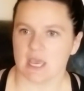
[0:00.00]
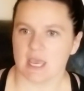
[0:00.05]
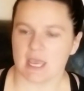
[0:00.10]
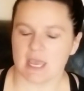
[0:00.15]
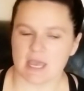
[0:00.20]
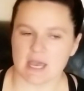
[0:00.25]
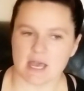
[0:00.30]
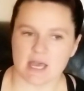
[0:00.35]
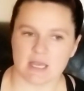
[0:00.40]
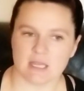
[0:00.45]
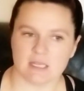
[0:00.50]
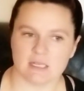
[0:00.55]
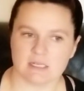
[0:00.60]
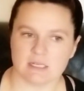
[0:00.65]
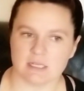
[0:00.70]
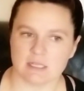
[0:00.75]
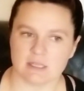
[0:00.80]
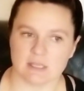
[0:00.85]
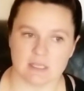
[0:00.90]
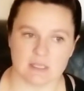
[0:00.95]

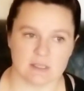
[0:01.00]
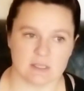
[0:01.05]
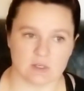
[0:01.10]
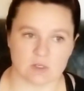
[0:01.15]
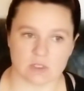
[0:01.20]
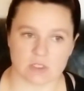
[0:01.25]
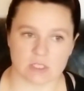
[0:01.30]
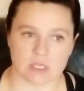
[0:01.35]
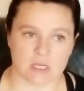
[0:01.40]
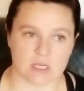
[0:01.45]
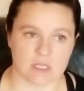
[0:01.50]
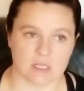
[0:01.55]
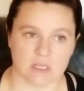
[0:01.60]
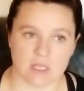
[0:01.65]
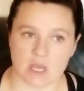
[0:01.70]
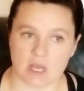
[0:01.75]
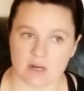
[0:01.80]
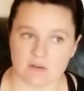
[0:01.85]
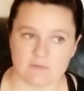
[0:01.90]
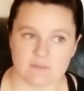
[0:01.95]
And then there's a
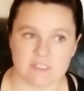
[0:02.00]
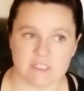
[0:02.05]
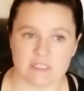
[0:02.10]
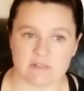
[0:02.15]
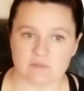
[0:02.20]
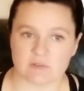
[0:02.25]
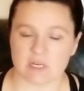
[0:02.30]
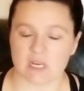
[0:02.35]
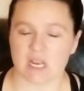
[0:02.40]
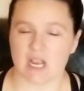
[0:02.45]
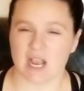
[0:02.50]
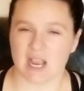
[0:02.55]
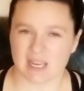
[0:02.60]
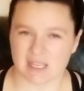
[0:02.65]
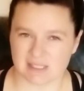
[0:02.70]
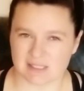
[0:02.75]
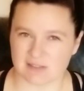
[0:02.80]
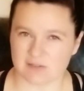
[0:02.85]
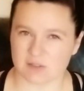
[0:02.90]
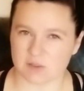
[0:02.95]
lot of different
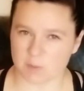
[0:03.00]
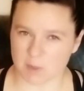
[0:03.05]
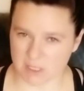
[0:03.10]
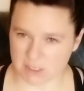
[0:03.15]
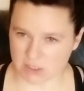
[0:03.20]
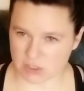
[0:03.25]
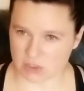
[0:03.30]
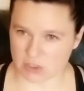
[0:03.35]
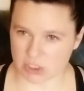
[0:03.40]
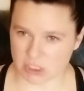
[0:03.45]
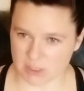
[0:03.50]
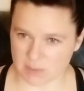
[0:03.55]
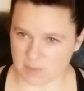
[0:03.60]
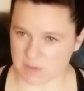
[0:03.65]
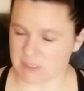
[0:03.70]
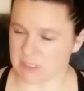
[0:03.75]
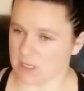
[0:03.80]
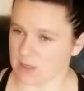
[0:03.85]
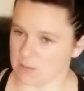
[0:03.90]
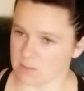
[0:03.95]
kinds of sponsorship.
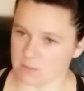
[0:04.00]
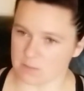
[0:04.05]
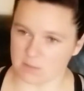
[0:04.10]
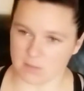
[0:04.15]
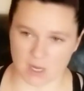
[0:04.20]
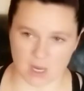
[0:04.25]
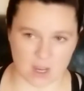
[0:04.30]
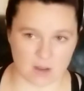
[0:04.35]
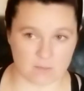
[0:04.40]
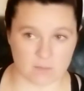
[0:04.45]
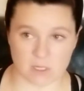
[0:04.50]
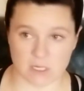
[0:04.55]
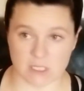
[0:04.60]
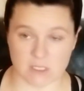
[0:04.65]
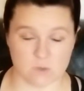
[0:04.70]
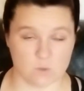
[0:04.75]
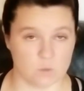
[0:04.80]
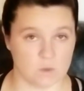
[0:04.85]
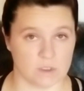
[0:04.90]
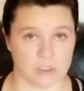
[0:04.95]
Some
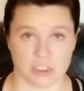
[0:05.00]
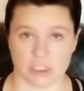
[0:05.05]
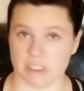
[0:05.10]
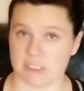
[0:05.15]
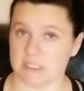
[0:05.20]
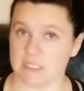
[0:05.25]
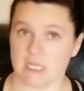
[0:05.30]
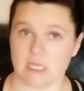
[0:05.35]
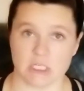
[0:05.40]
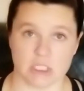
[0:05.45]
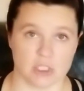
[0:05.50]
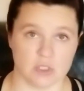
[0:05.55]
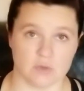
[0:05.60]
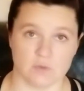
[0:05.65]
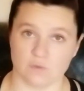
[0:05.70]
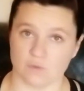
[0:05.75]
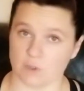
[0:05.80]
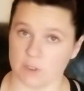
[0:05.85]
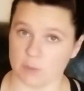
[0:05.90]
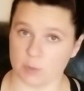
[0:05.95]
companies will just send you
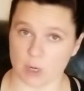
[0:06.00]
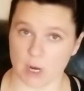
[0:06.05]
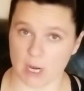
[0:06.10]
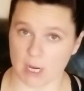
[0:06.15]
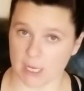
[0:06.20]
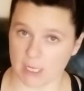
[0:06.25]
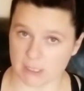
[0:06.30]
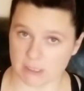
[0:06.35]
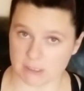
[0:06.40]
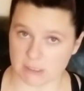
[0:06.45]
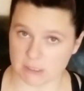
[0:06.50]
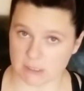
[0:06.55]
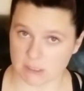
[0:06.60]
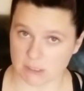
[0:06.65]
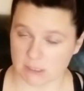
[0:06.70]
free product.